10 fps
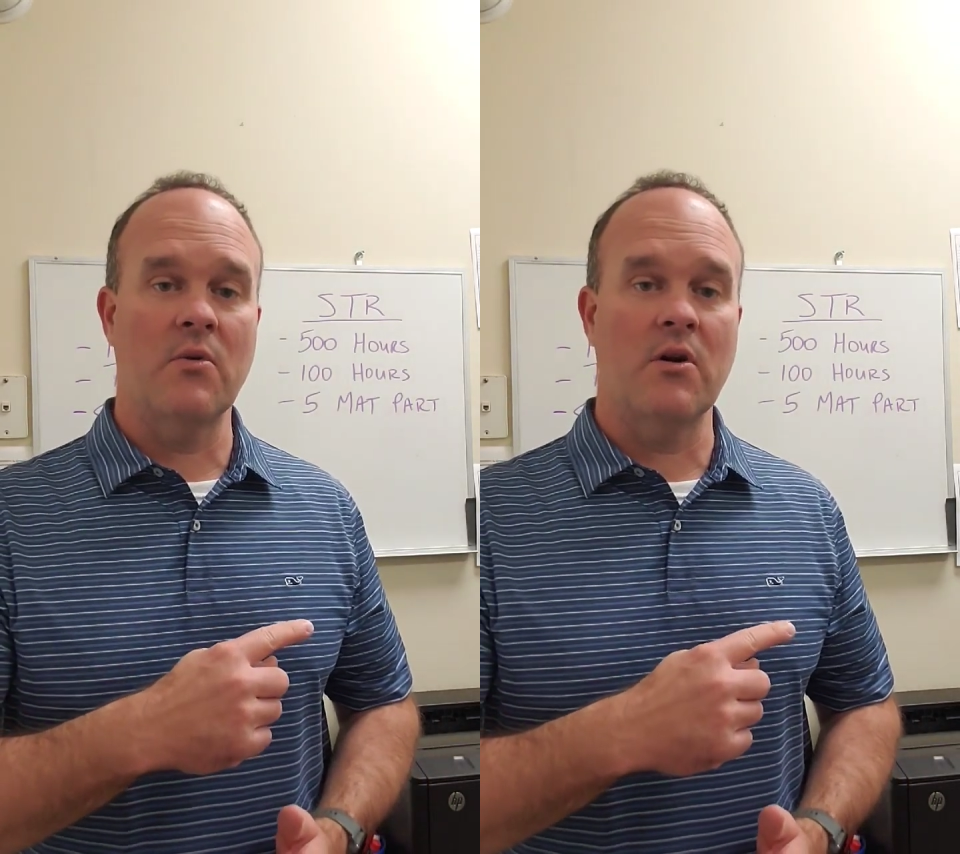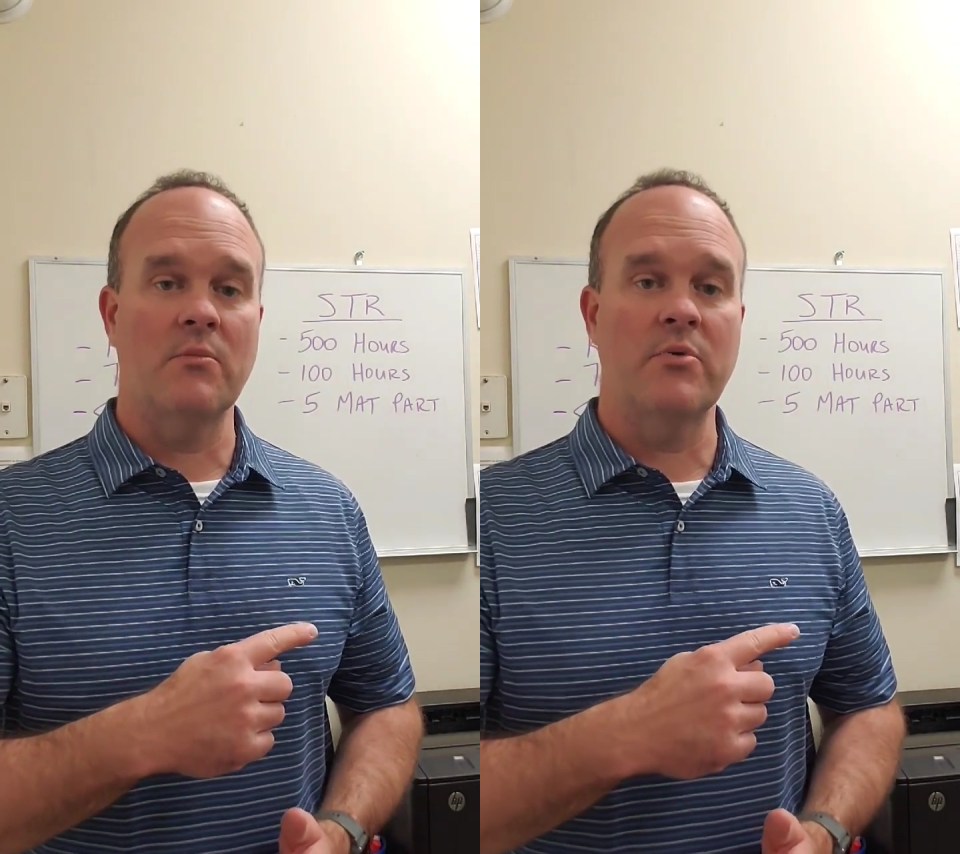
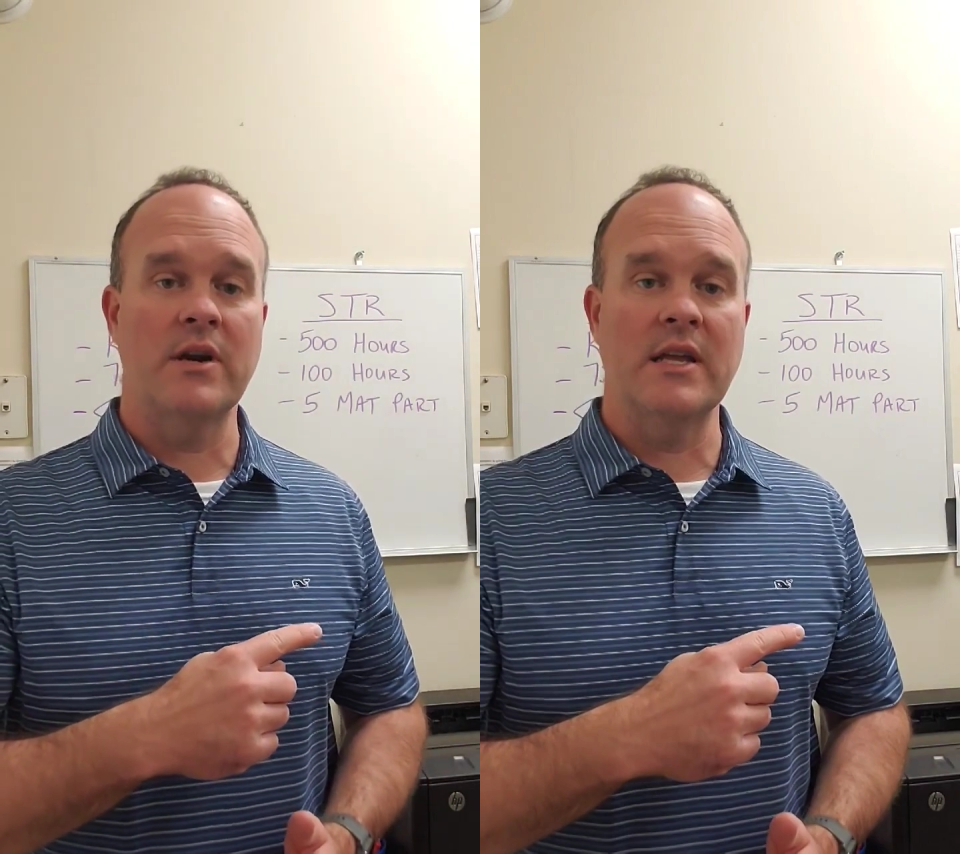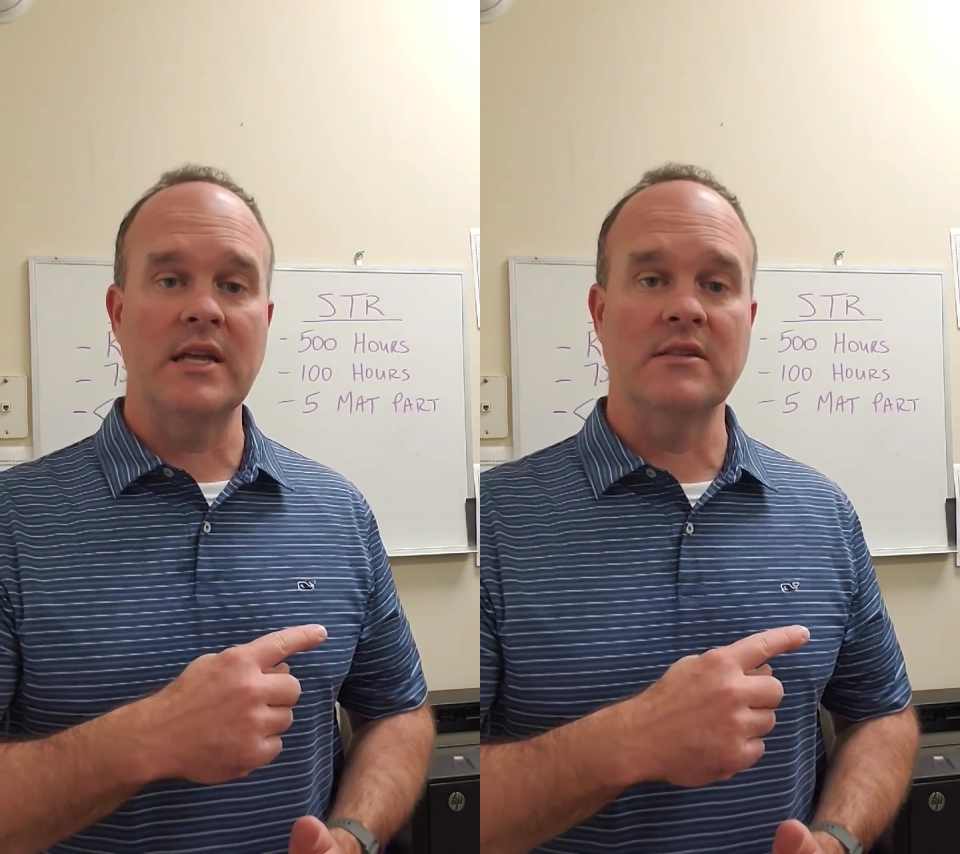mark
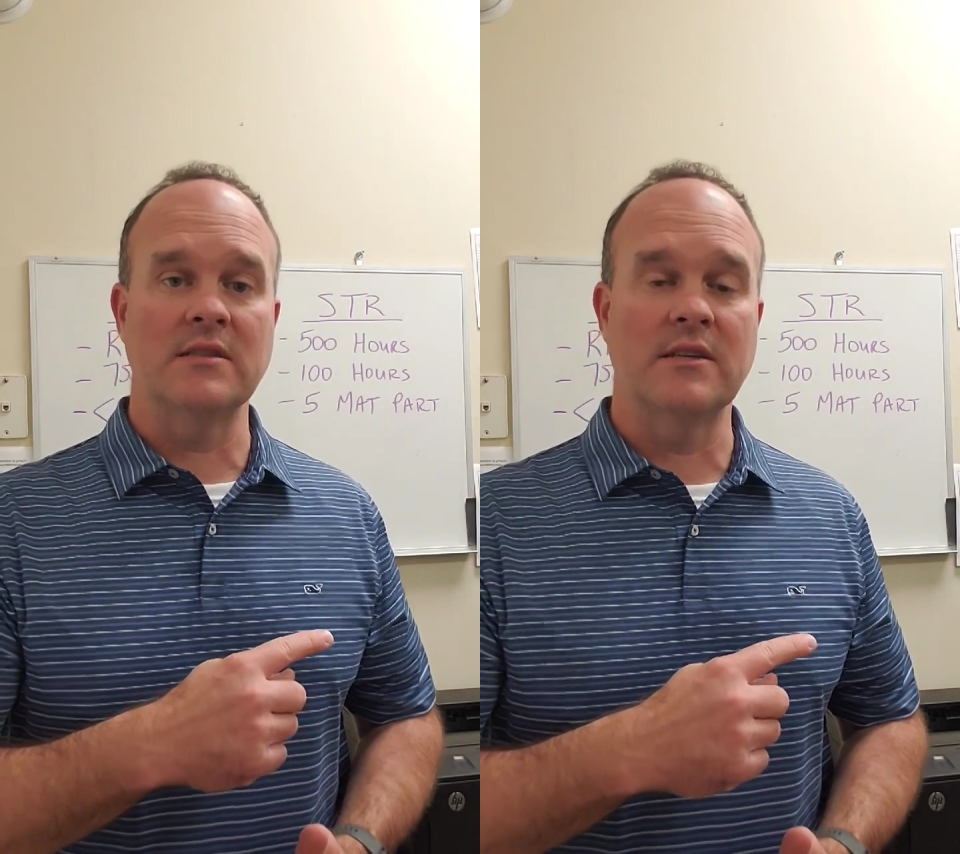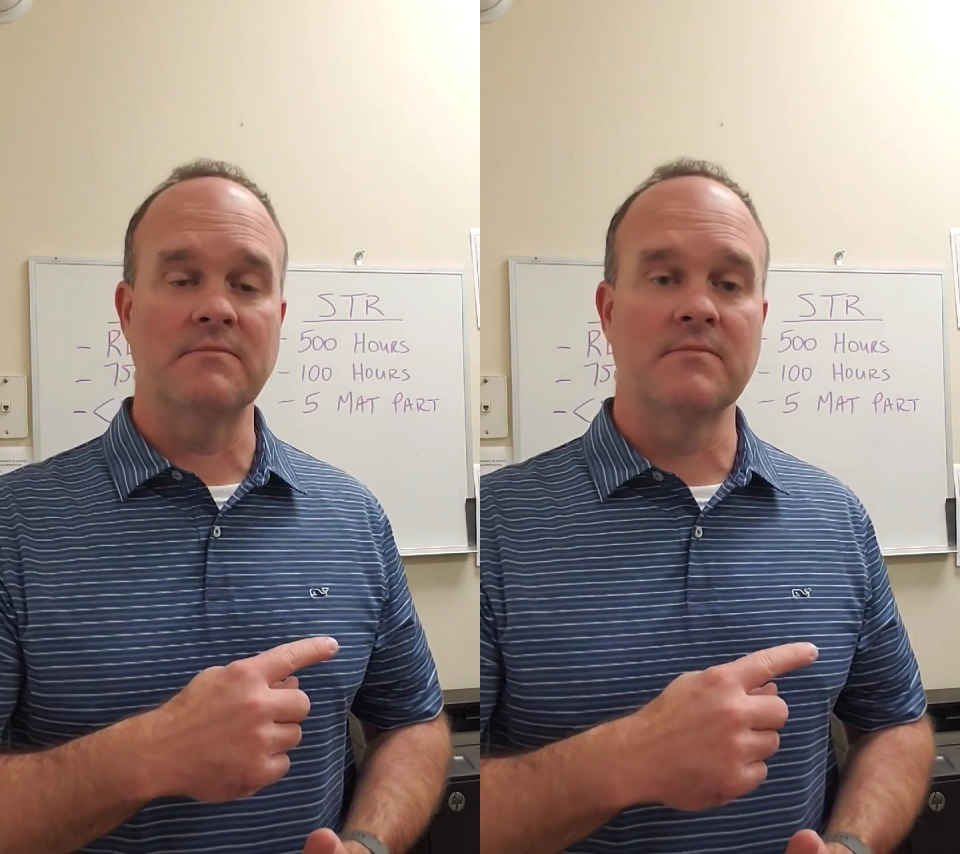pretty
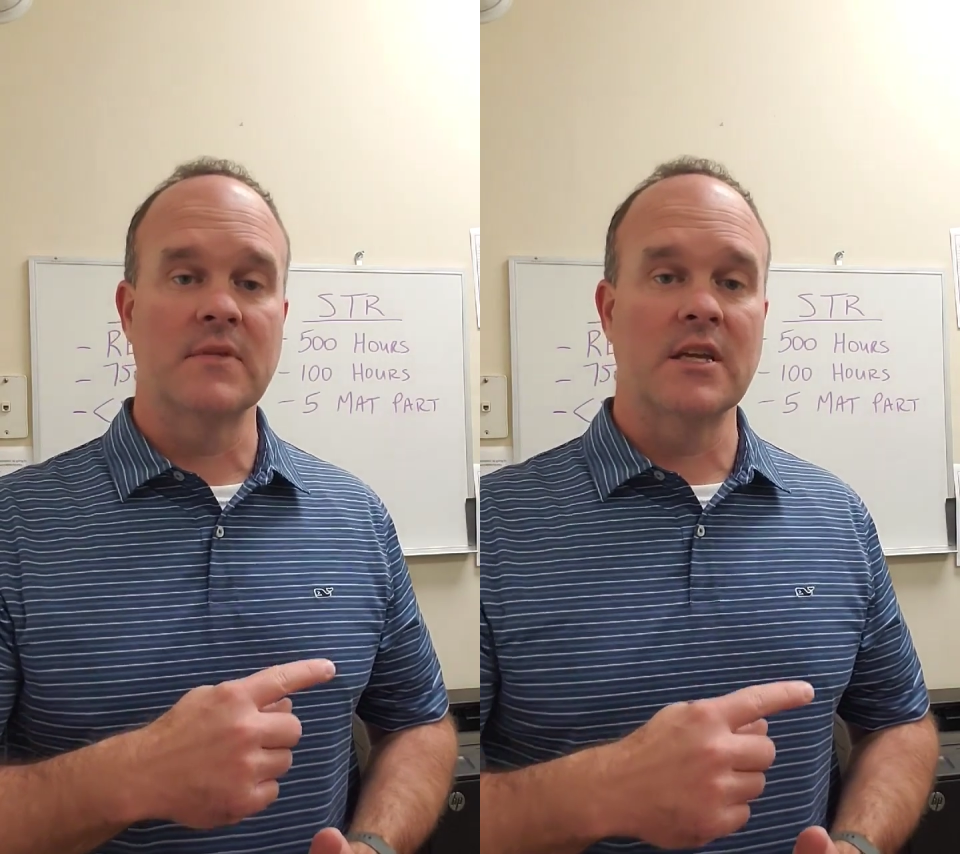easy.